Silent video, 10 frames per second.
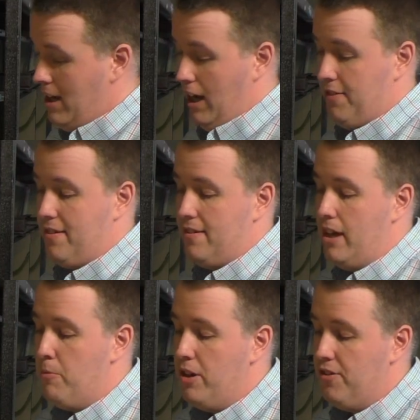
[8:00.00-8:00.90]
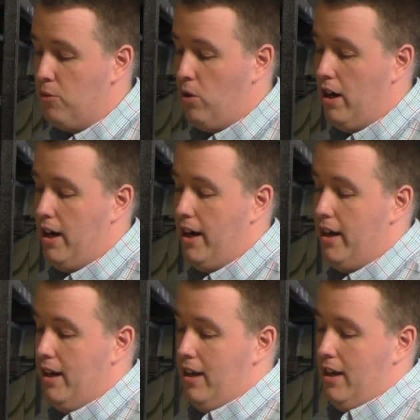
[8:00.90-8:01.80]
it's the same reason why
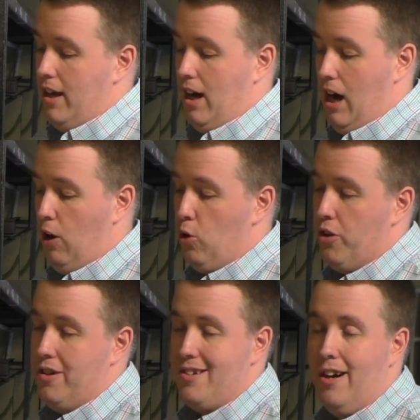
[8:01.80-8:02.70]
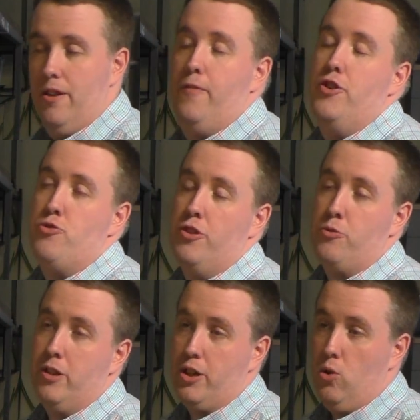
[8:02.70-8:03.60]
I'll order a ton of fish when it's
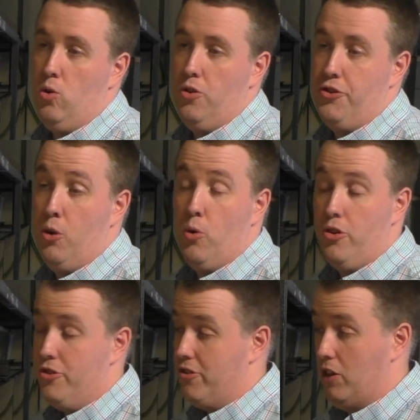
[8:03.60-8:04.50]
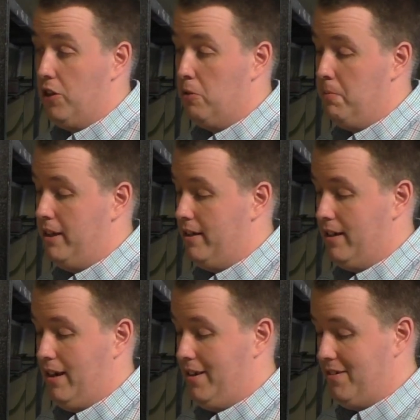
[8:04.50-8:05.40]
really cold. Don't order just a little bit.
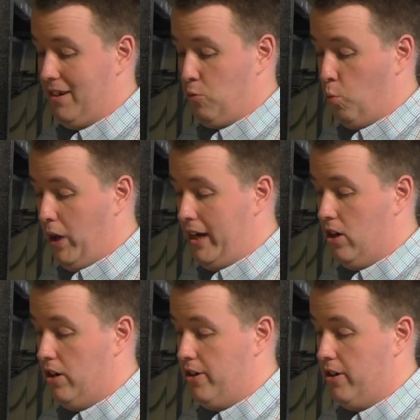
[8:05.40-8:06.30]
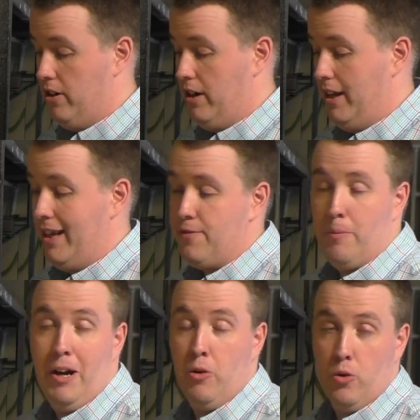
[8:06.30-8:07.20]
It just gets way harder. And that's from
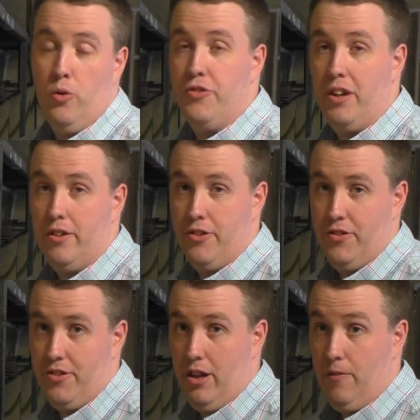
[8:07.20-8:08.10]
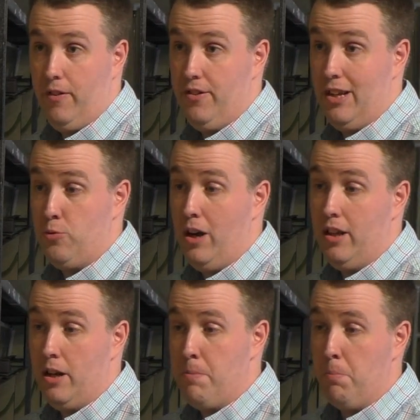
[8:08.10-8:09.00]
my own wholesalers and stuff. And that's why a
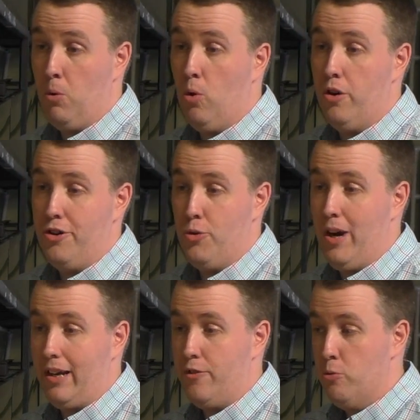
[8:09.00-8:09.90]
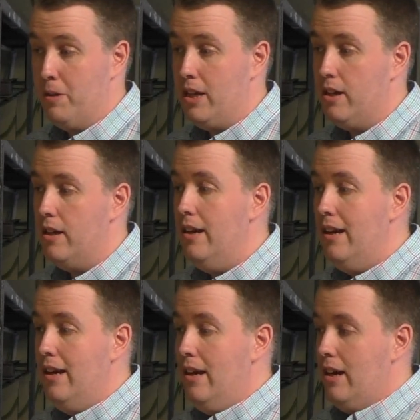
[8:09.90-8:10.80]
lot of people order direct through me,
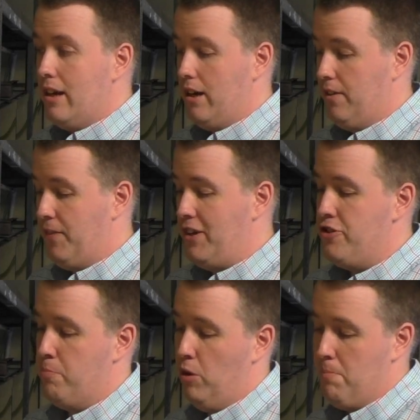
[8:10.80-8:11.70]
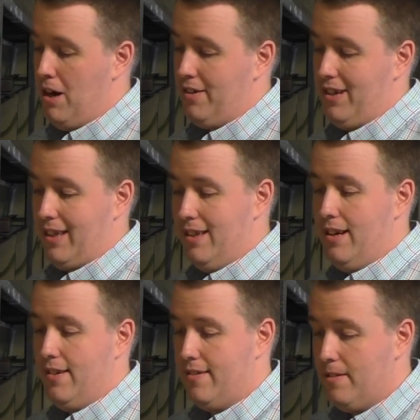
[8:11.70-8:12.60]
because if they ship one box like this